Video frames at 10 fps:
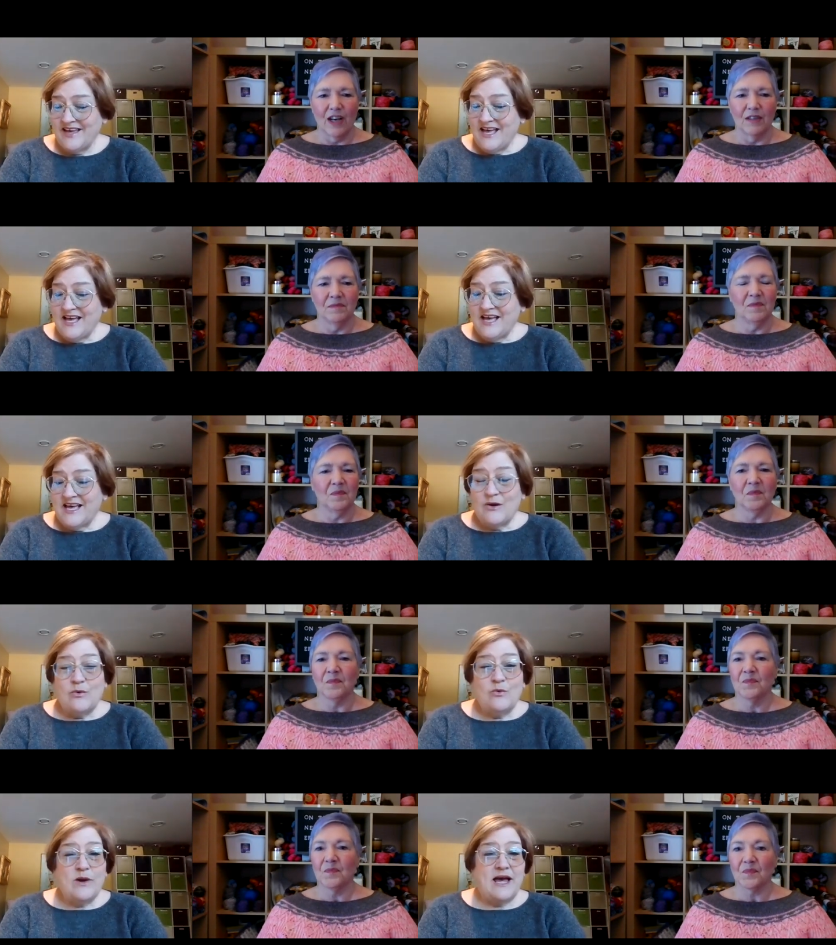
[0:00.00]
Speaker 1: Yeah.
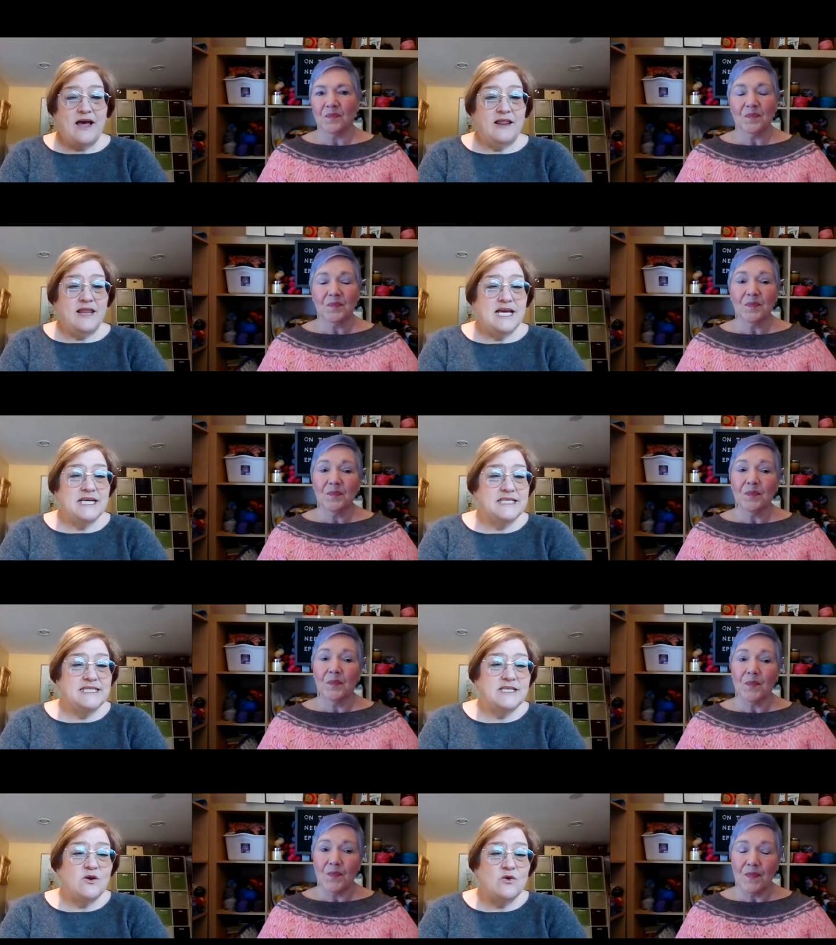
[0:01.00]
Well,
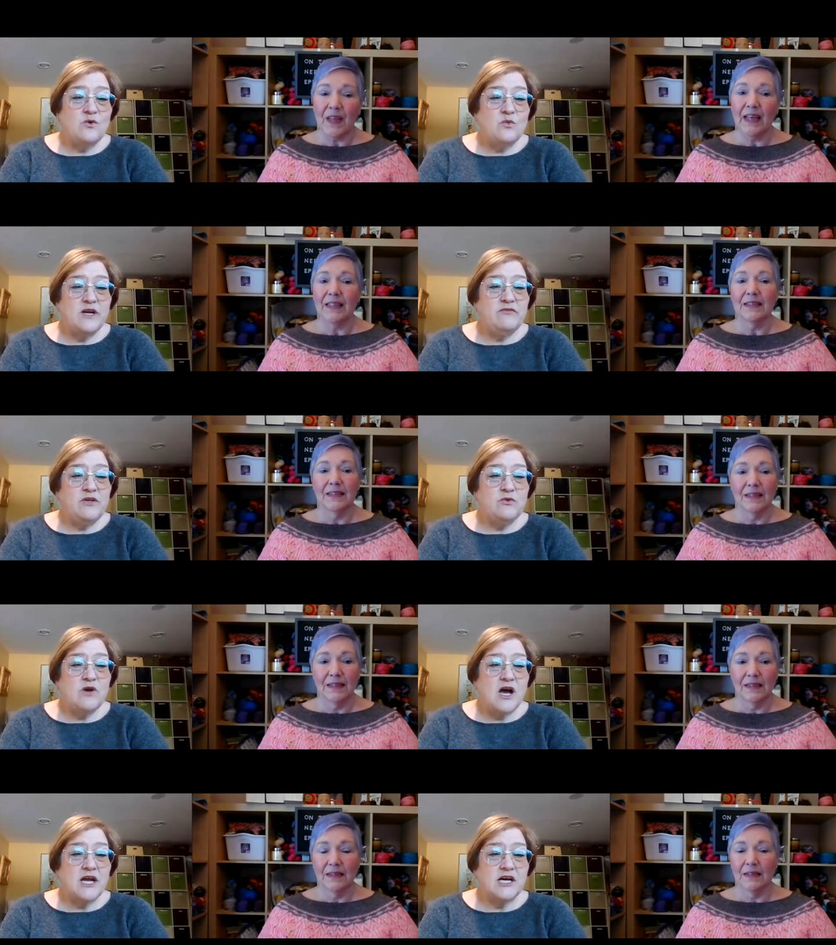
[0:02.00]
so what have you
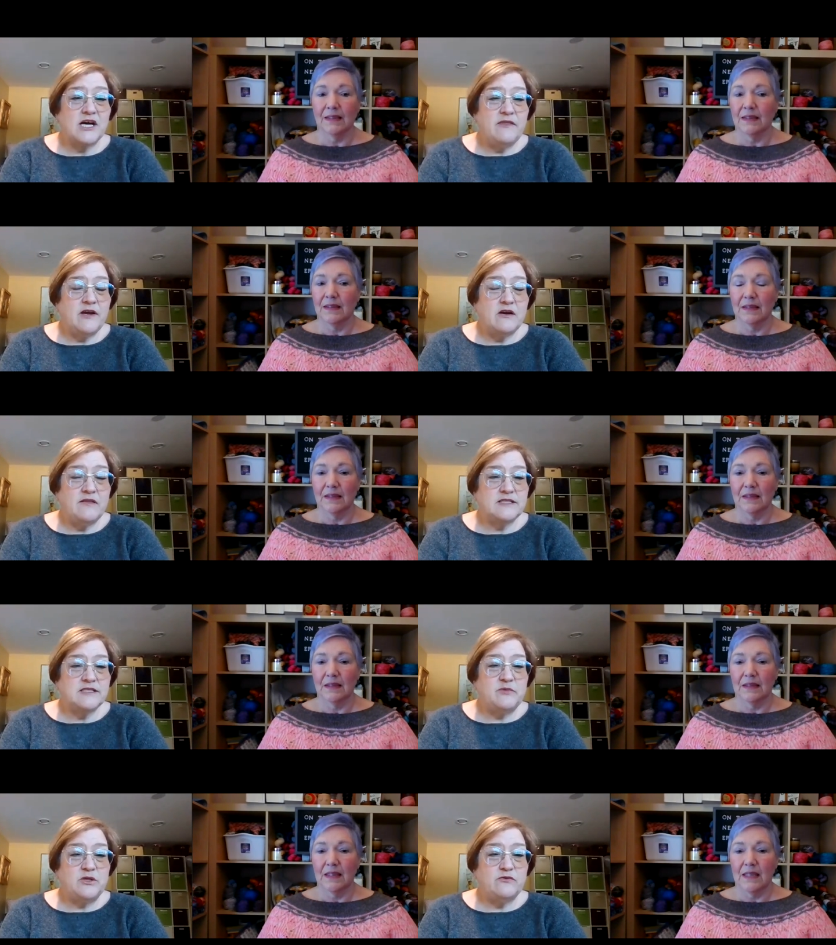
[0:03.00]
got on there? That's
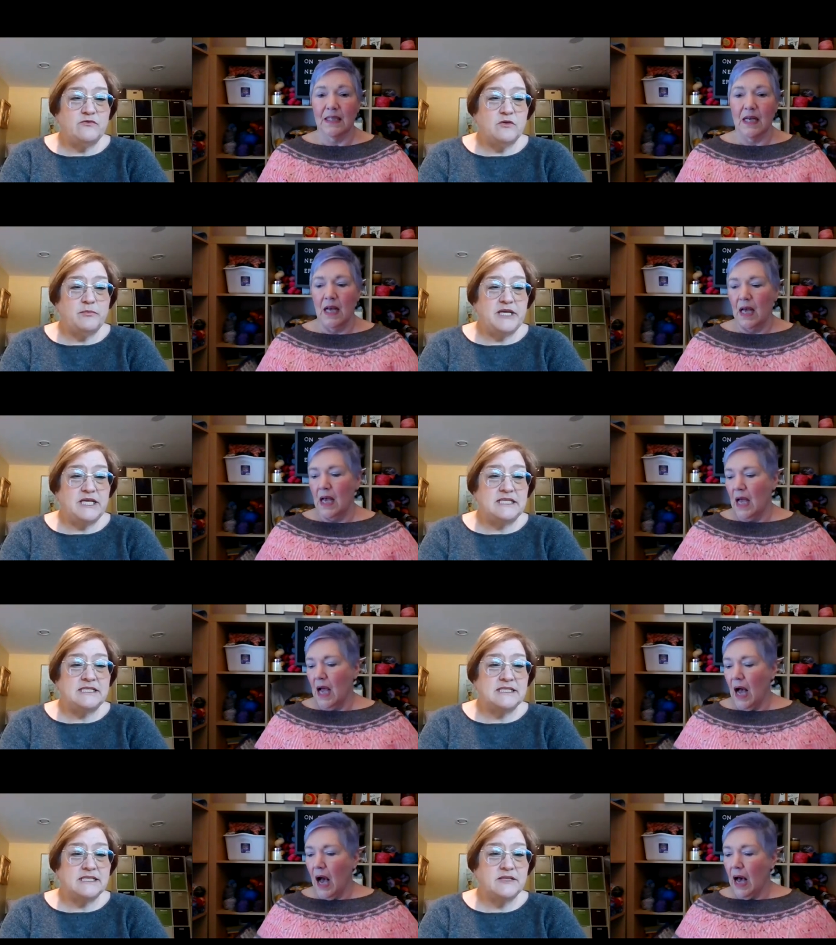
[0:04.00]
a beautiful
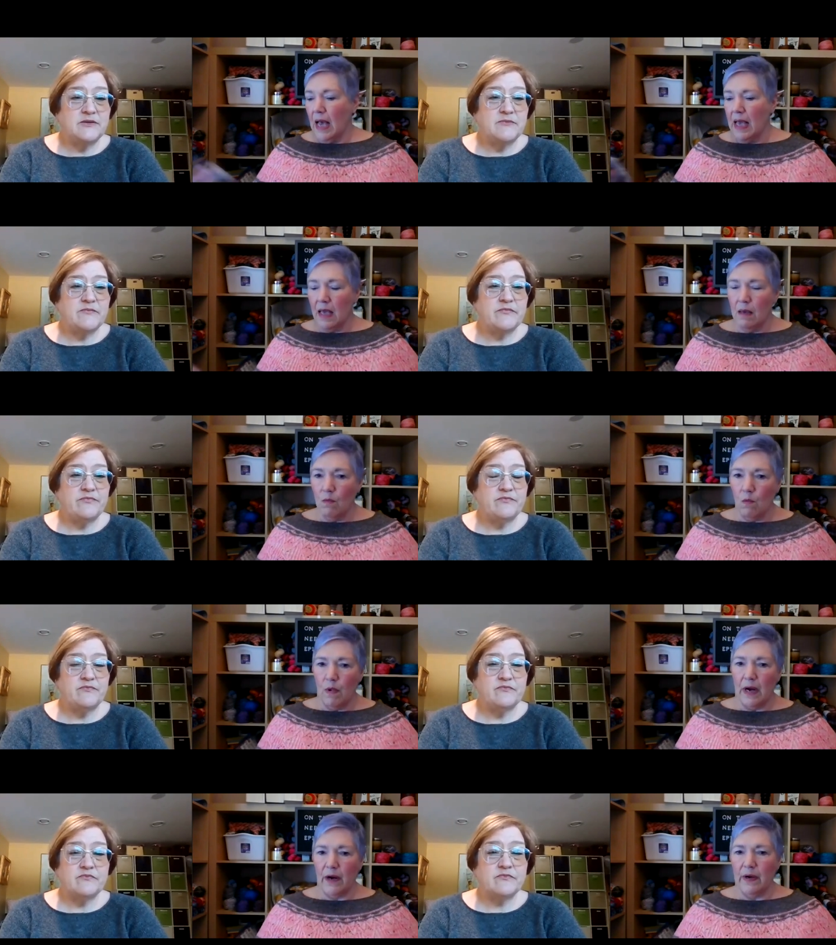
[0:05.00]
piece.
Speaker 2: I am
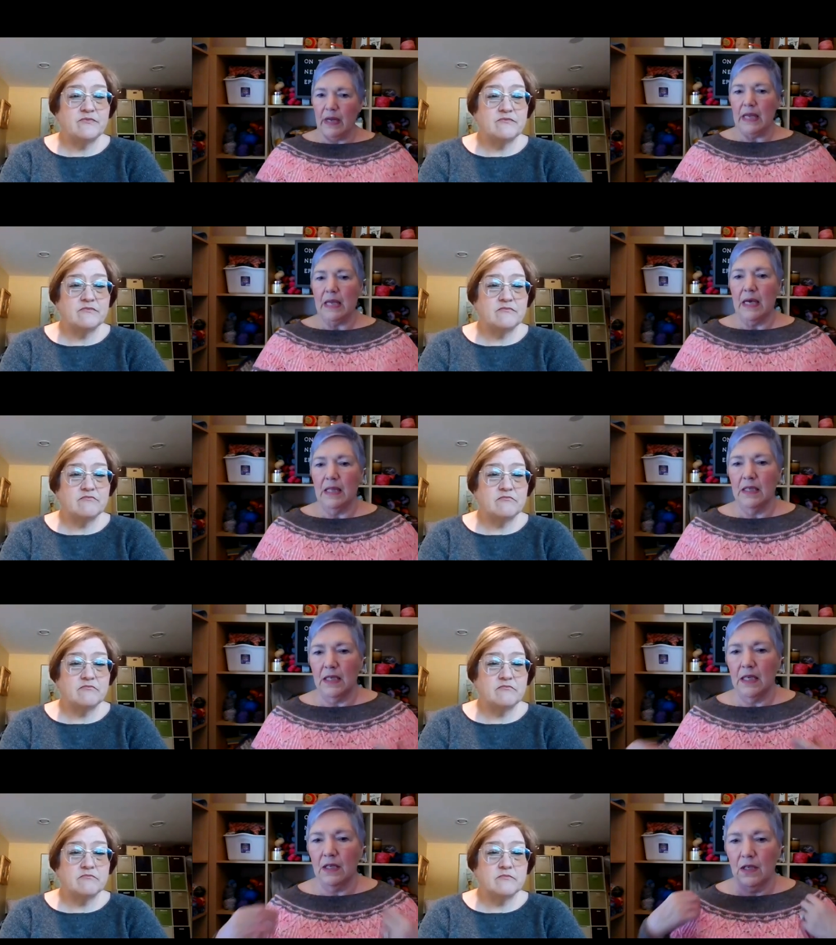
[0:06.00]
wearing
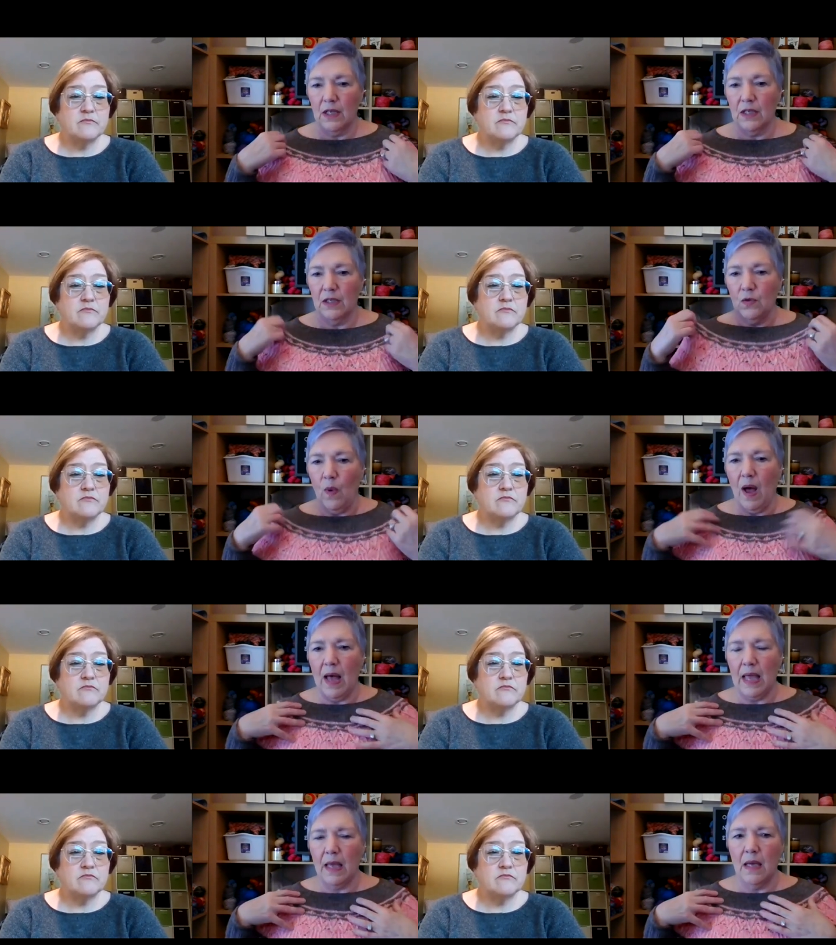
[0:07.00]
the
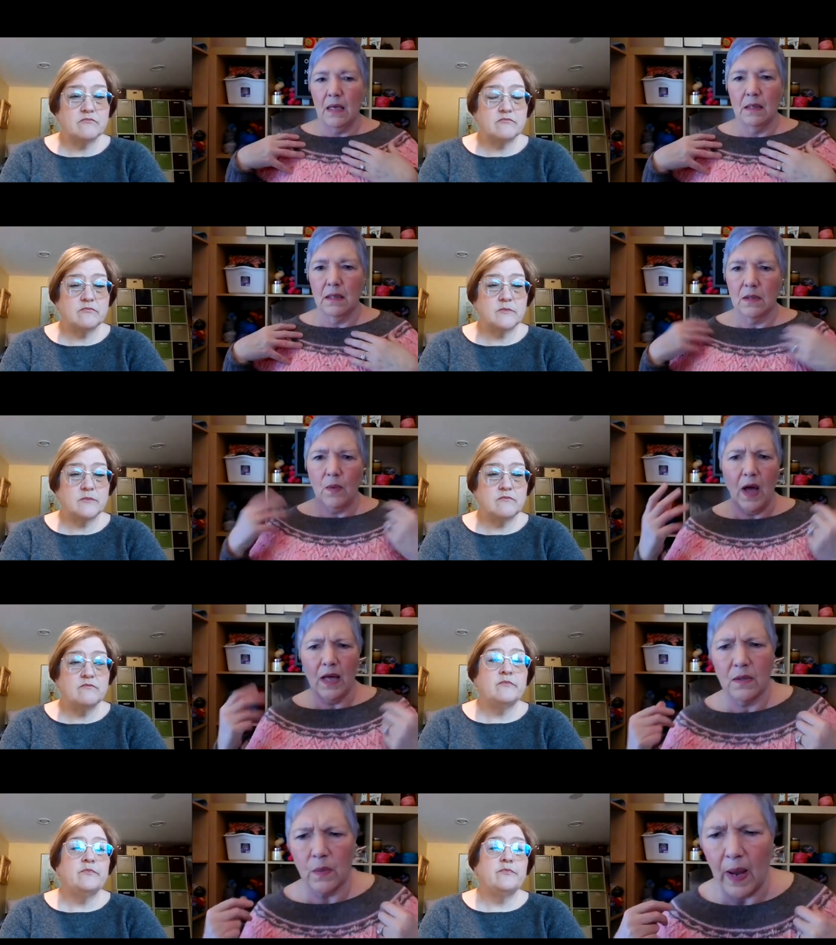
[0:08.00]
Zweig,
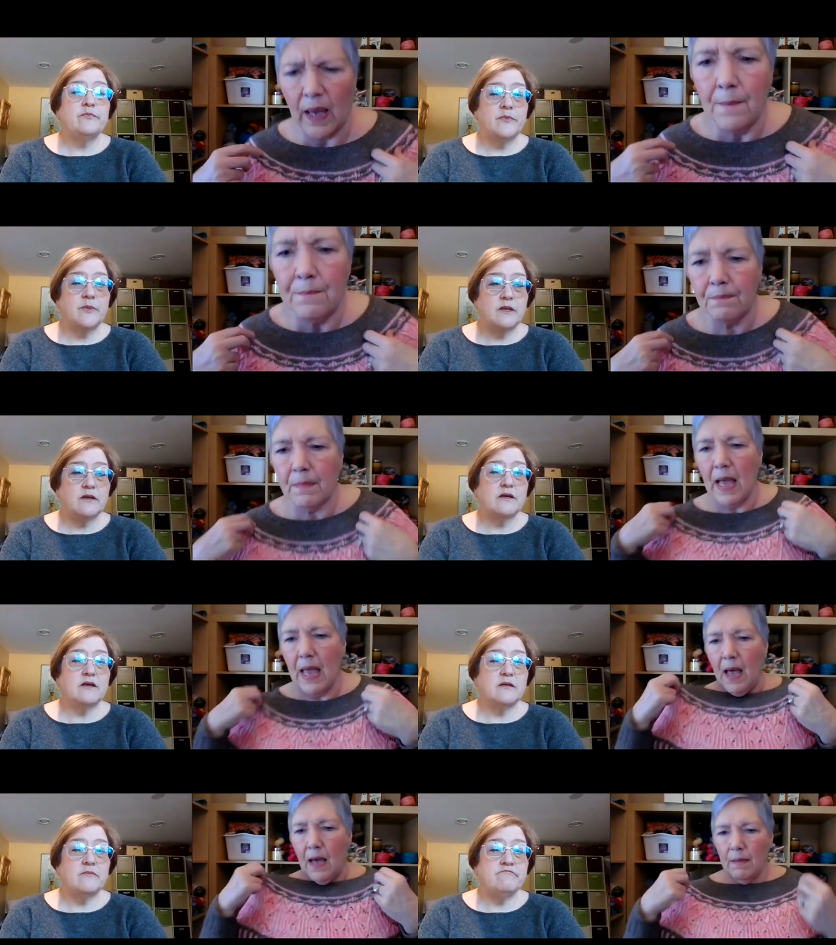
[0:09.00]
Zweig, Zweig
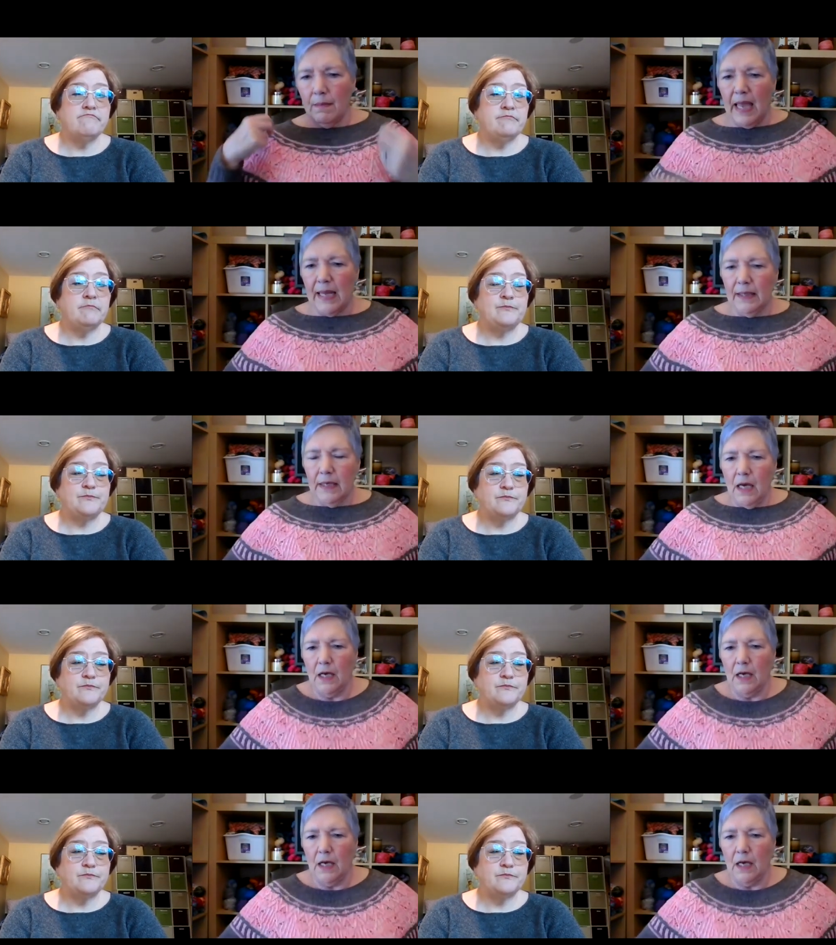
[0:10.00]
by mm-hmm. um, Caitlin